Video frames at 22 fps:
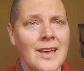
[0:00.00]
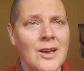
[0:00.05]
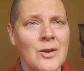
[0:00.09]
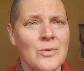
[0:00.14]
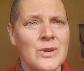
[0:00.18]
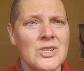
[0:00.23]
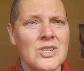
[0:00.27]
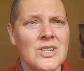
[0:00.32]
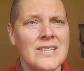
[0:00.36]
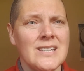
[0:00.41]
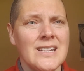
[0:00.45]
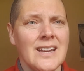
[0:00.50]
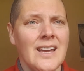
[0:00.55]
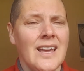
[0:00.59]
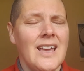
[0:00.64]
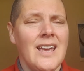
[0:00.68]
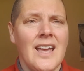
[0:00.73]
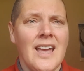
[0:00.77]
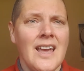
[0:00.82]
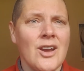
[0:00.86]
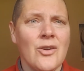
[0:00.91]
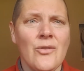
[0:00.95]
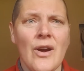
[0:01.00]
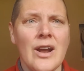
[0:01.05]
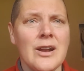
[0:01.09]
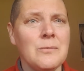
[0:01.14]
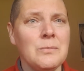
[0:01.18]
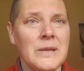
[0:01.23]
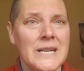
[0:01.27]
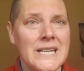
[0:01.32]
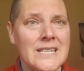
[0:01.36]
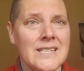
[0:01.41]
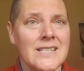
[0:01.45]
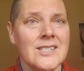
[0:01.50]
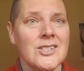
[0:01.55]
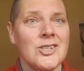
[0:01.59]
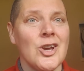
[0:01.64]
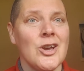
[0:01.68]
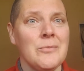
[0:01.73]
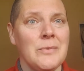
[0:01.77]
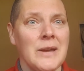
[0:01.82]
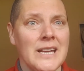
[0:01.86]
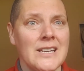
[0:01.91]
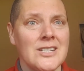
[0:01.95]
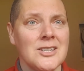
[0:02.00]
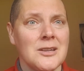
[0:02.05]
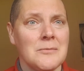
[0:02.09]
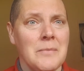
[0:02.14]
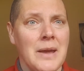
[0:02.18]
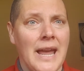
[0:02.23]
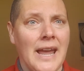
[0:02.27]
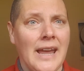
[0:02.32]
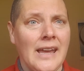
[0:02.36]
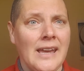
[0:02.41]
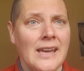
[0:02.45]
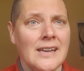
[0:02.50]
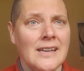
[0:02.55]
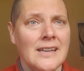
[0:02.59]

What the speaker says: which is incredibly disturbing to me.